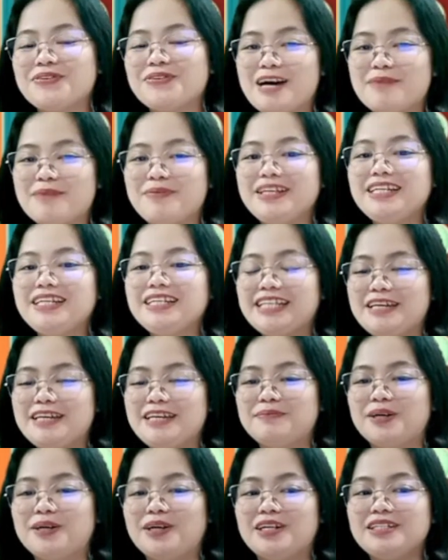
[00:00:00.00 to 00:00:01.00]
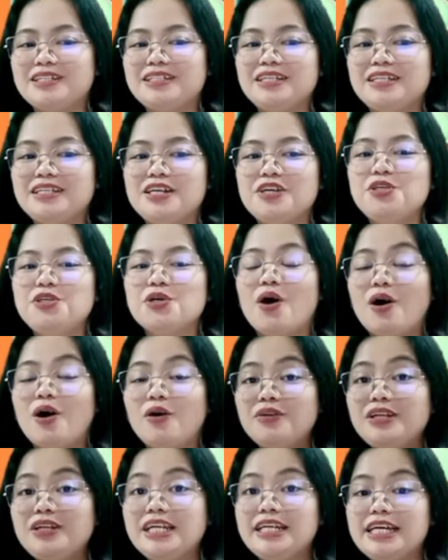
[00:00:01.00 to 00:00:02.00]
Copy the table, you
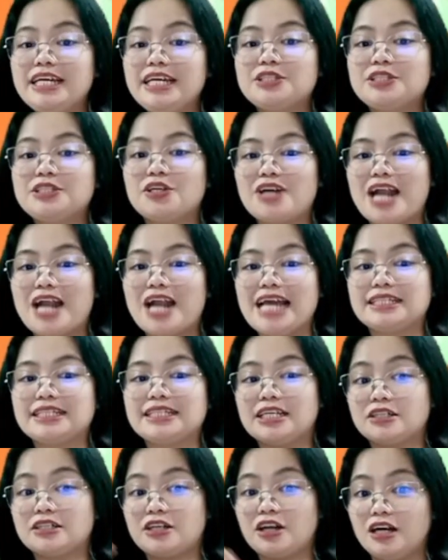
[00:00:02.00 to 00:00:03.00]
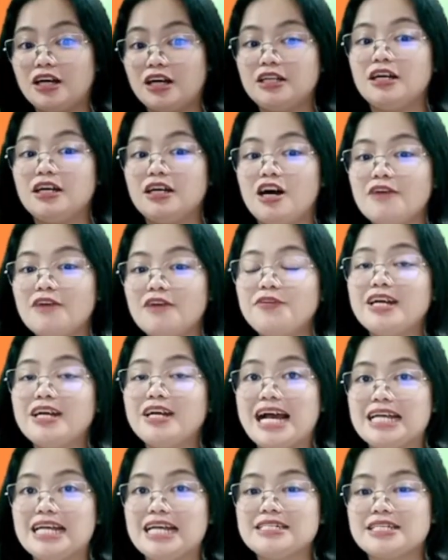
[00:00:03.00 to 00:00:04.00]
only need to write the color of your
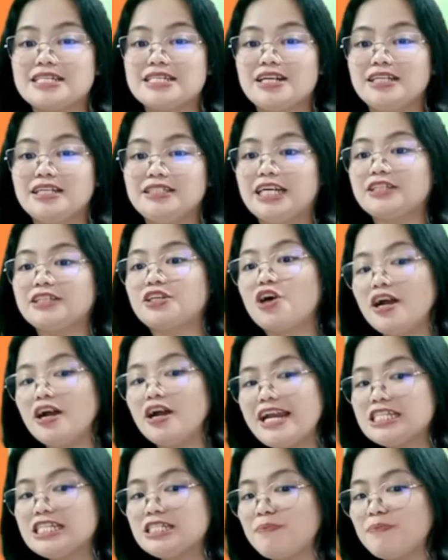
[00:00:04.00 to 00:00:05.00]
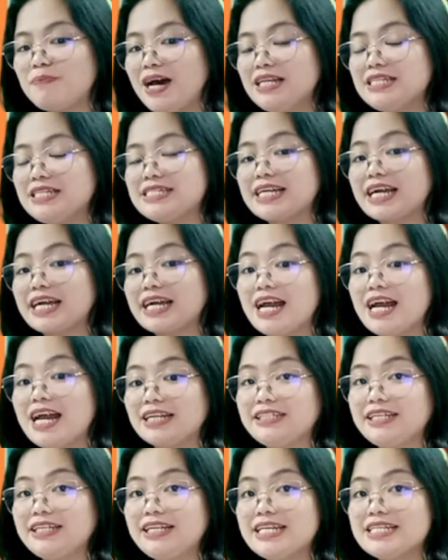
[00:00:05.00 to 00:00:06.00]
answer that corresponds to the
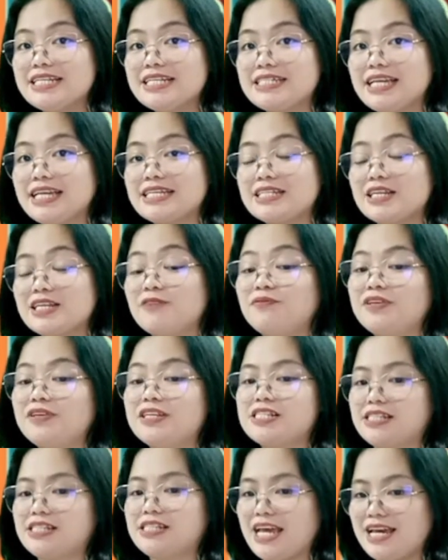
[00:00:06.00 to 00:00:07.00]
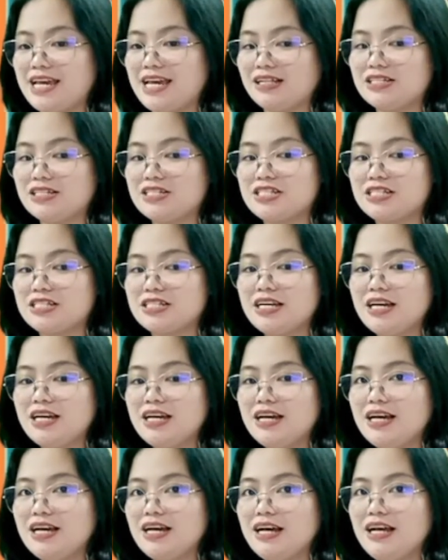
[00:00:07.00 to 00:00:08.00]
characteristics of each stage.
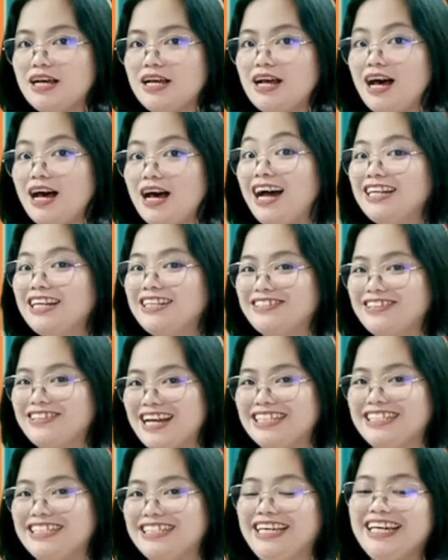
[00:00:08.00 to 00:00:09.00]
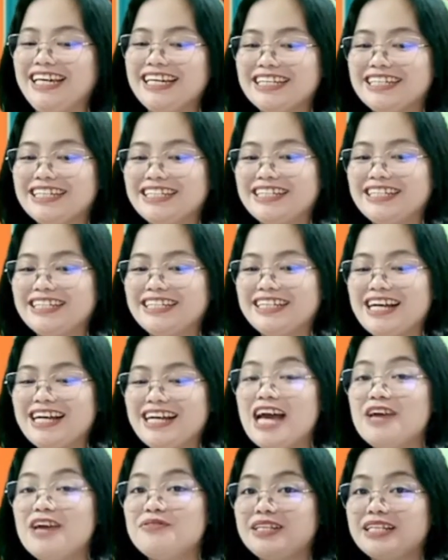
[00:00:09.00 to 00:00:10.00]
Are you ready?
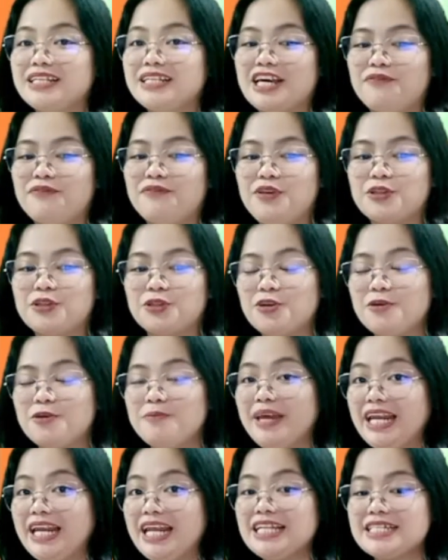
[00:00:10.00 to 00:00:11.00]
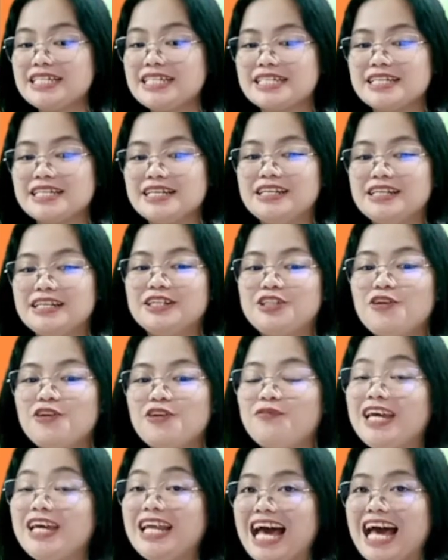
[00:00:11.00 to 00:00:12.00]
I will give you 2 minutes to
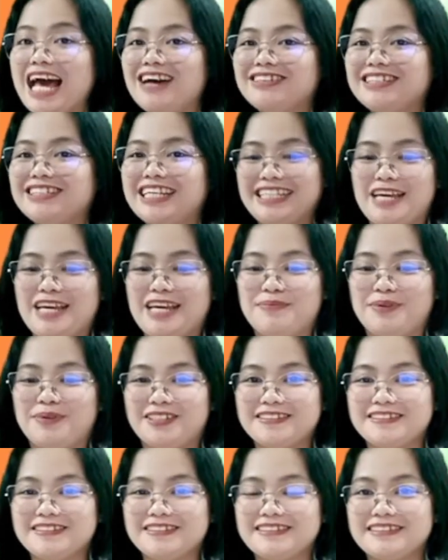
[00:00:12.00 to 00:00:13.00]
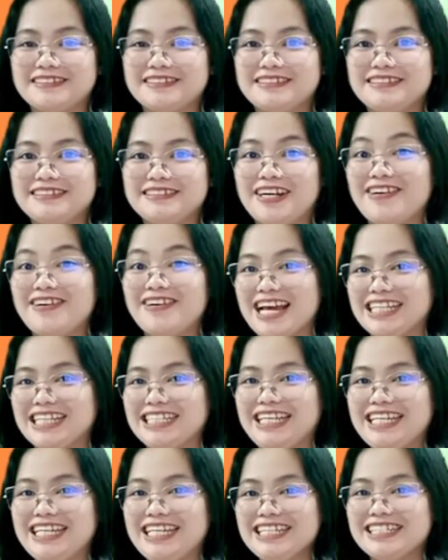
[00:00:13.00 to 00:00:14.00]
fill out the table.
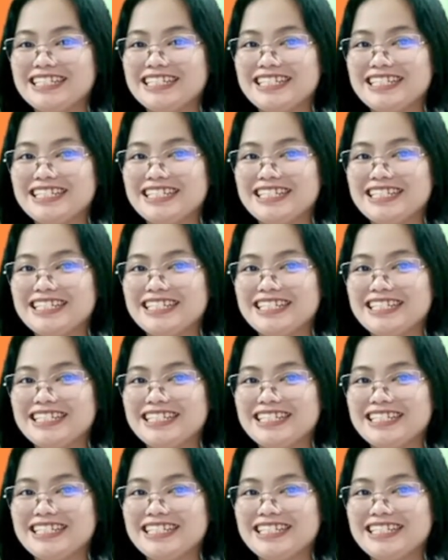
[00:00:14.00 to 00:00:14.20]
Ready?